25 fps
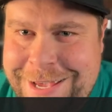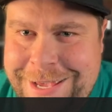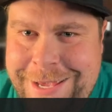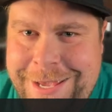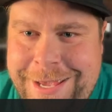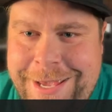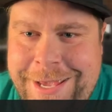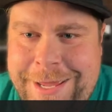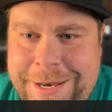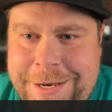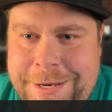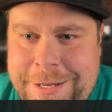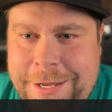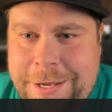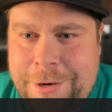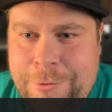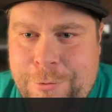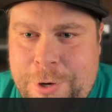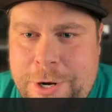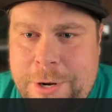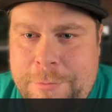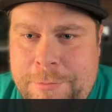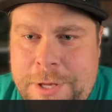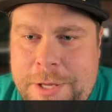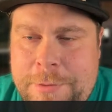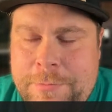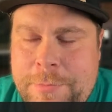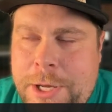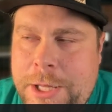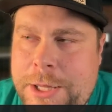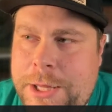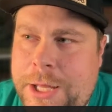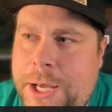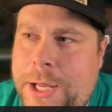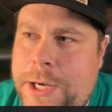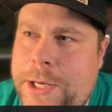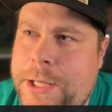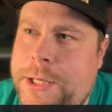And what I mean by
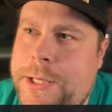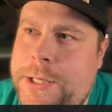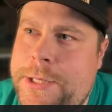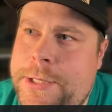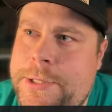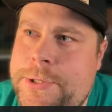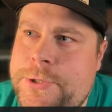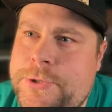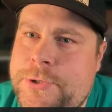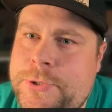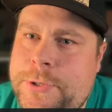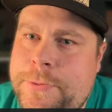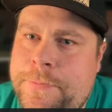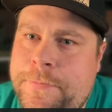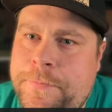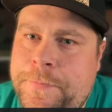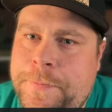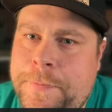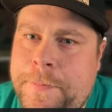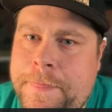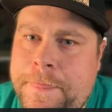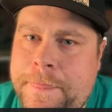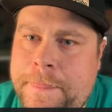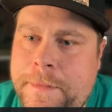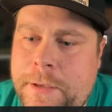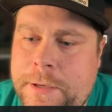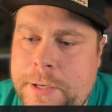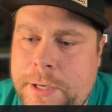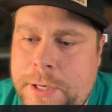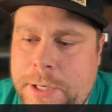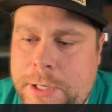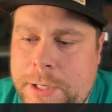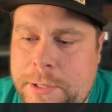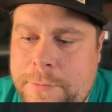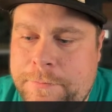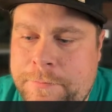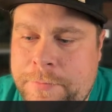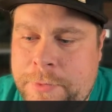that is
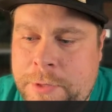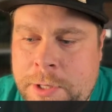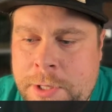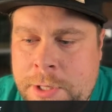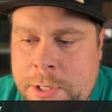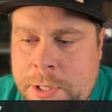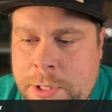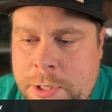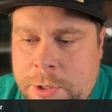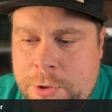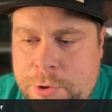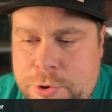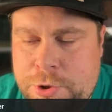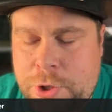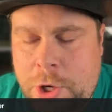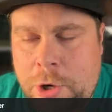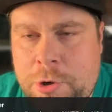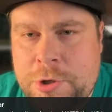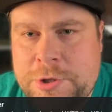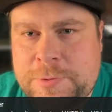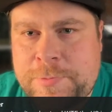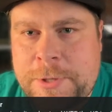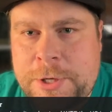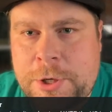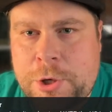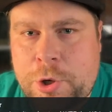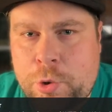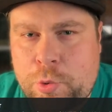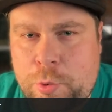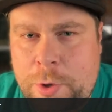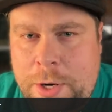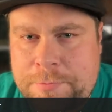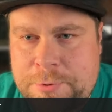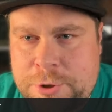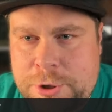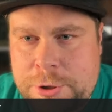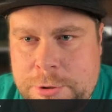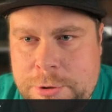um, there's always been
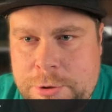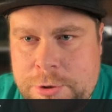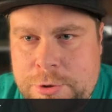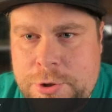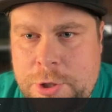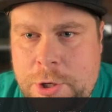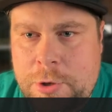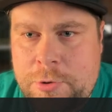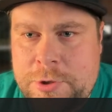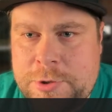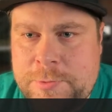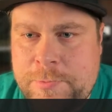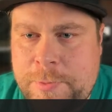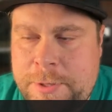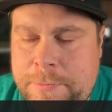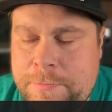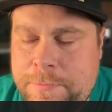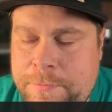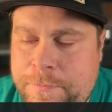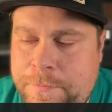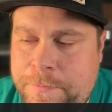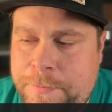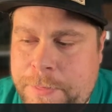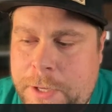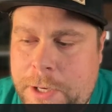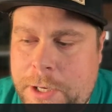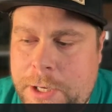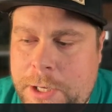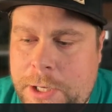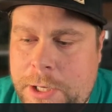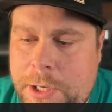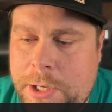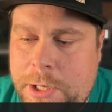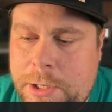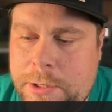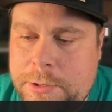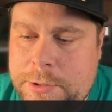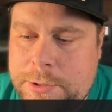corruption. There's always been
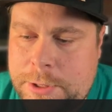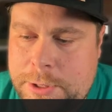uh,